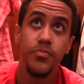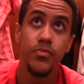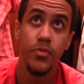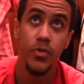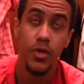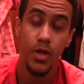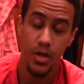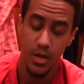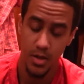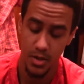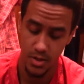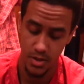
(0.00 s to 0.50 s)

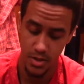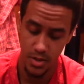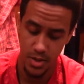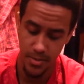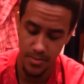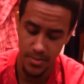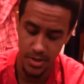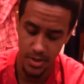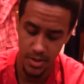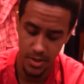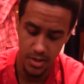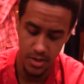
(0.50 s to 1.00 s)
Yeah, I
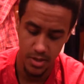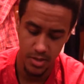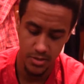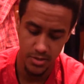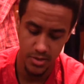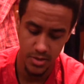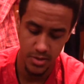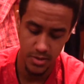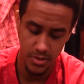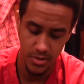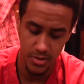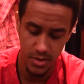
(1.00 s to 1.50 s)
mean, it
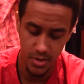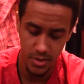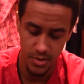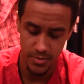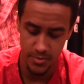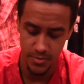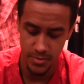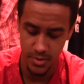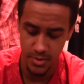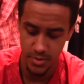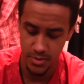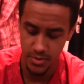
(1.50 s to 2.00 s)
is an
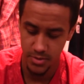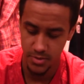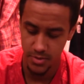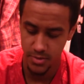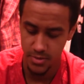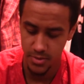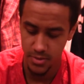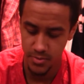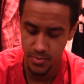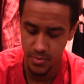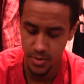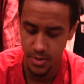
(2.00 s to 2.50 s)
adjustment,
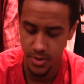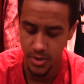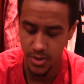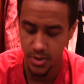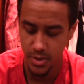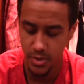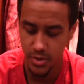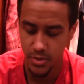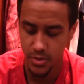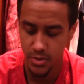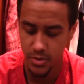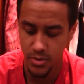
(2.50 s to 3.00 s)
just
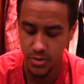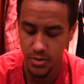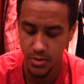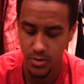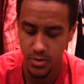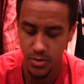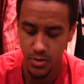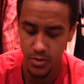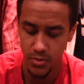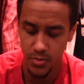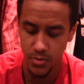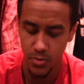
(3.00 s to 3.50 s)
playing,
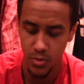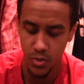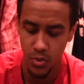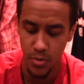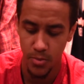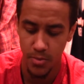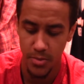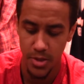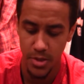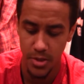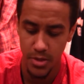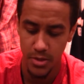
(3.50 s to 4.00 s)
you know,
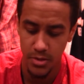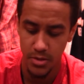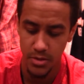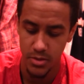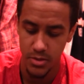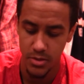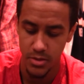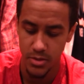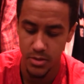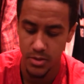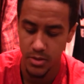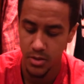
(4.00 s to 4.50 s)
more
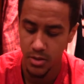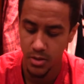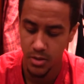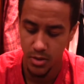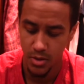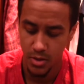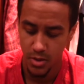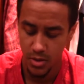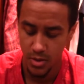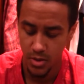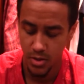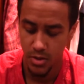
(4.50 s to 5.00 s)
minutes and,
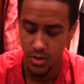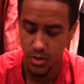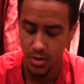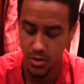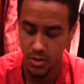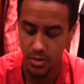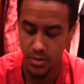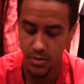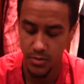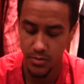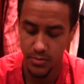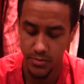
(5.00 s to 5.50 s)

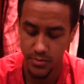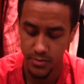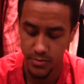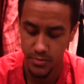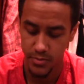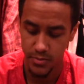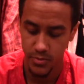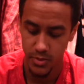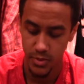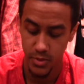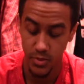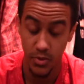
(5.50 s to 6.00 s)

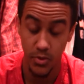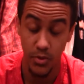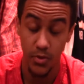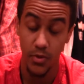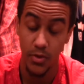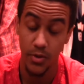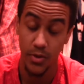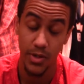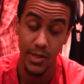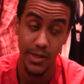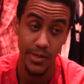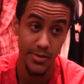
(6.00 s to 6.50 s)
you know,
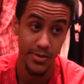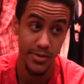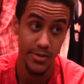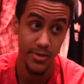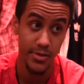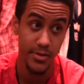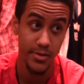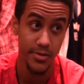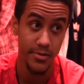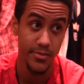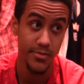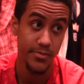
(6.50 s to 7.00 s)
going against
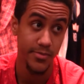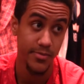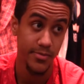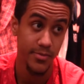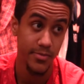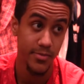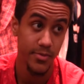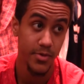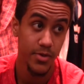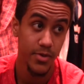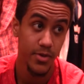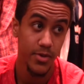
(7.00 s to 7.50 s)
the,
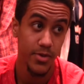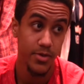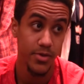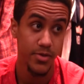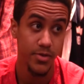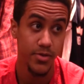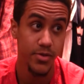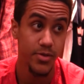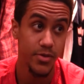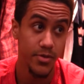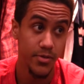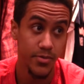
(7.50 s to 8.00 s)

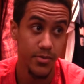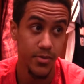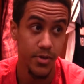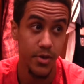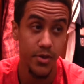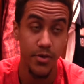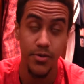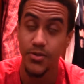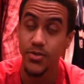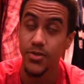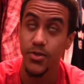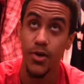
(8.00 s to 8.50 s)
you know,
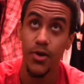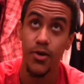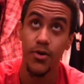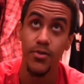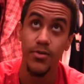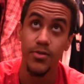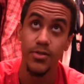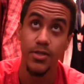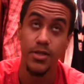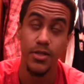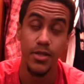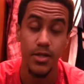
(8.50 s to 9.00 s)
other
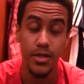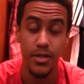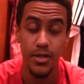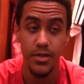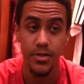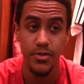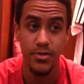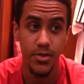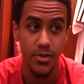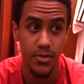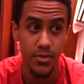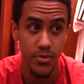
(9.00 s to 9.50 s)
starters in the
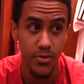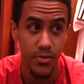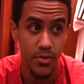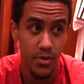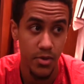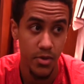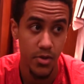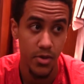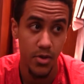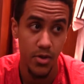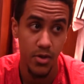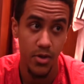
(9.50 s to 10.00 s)
league. So
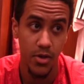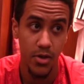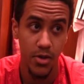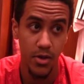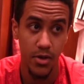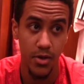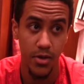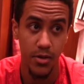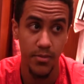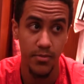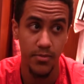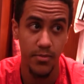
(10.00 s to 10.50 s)

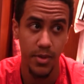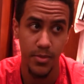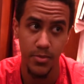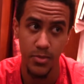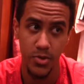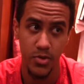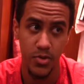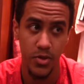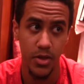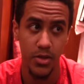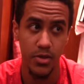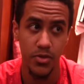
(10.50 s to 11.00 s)
I'm
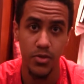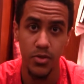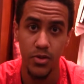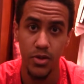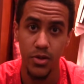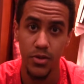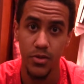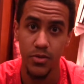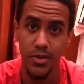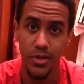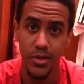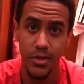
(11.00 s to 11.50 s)
just trying to do
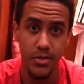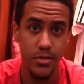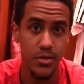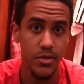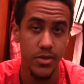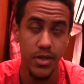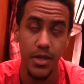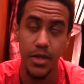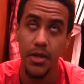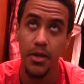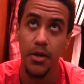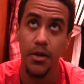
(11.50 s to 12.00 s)
little things to
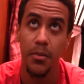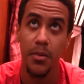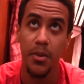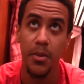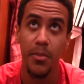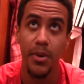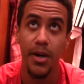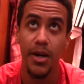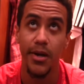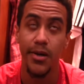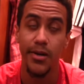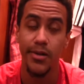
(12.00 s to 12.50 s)
take care of my
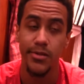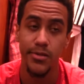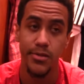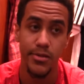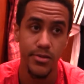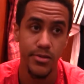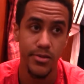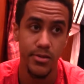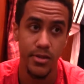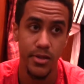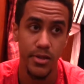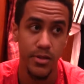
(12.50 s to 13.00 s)
body,
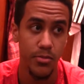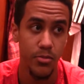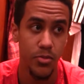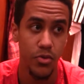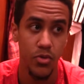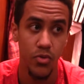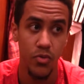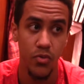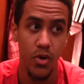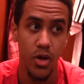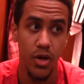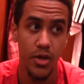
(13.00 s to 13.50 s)
just get
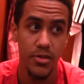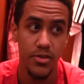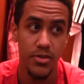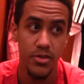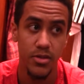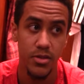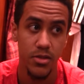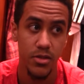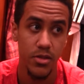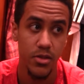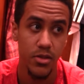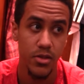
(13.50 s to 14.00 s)
more
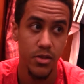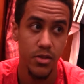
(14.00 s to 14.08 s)
rest,